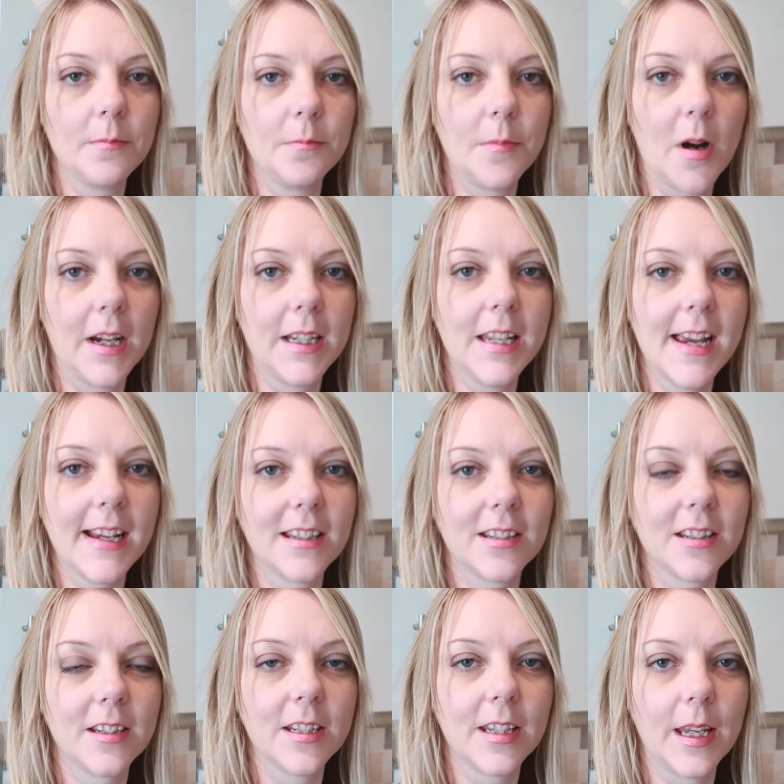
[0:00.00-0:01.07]
My
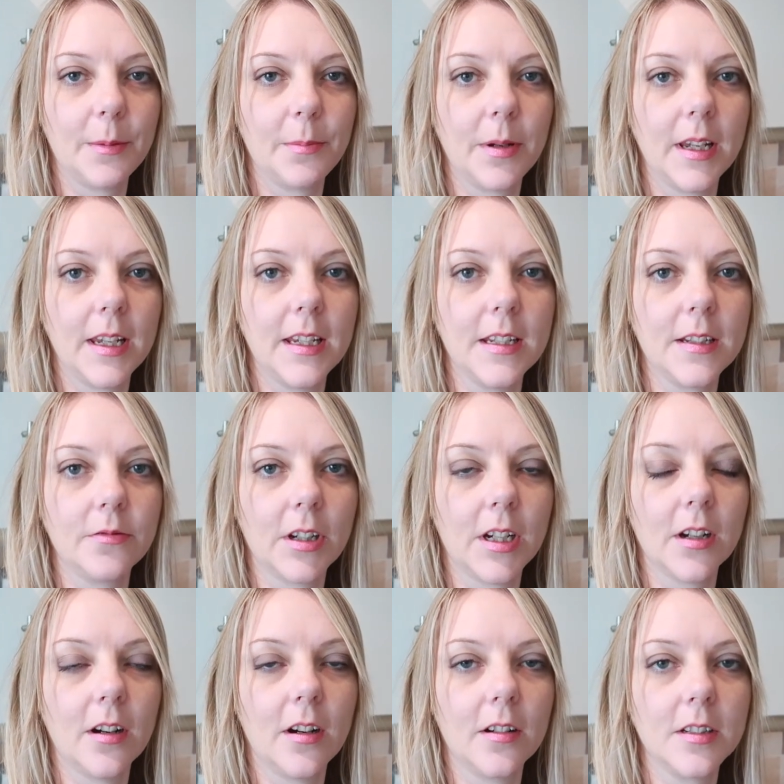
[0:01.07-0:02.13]
next tip is
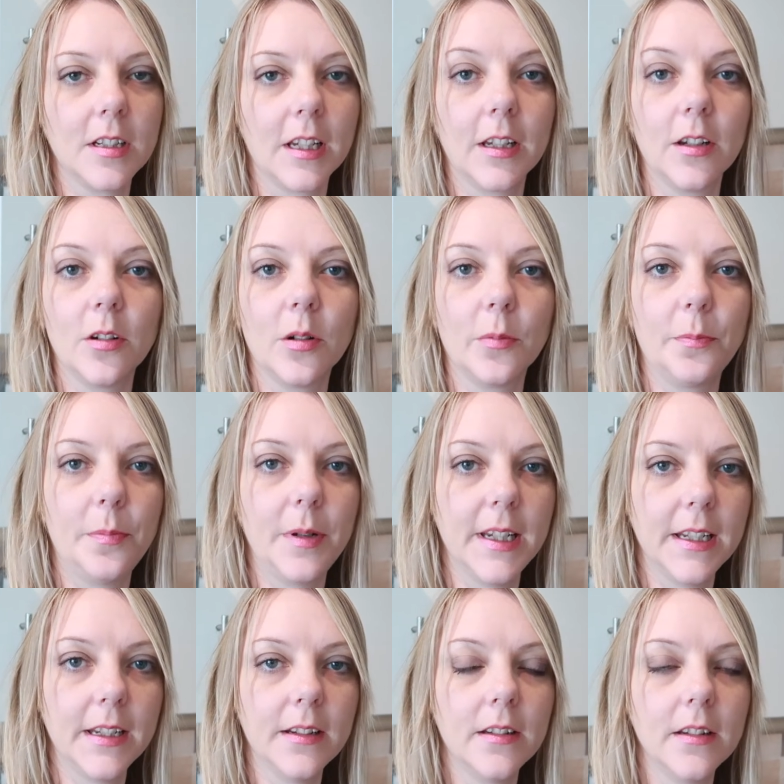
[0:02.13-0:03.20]
regarding your
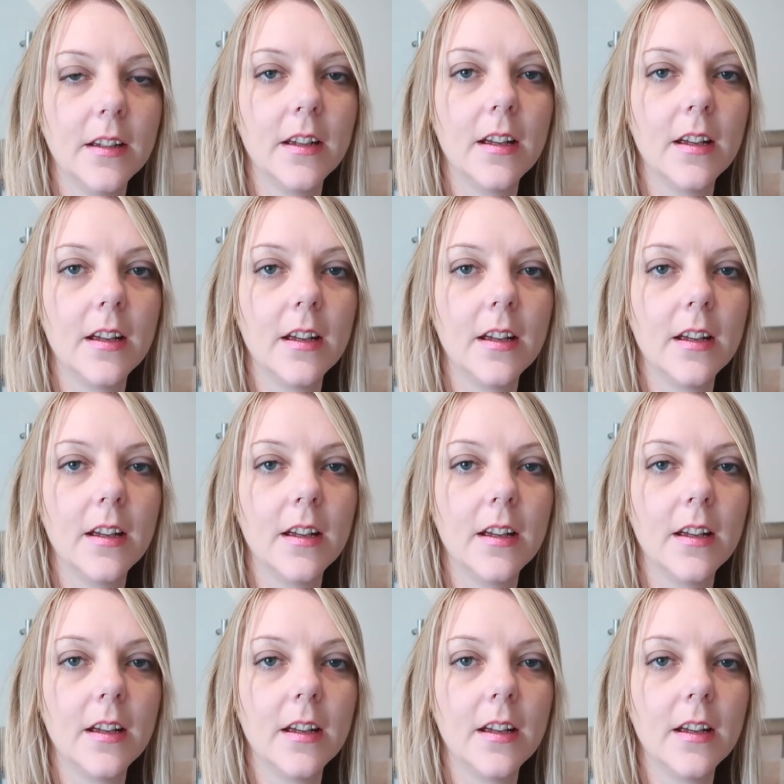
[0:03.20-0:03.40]
bin.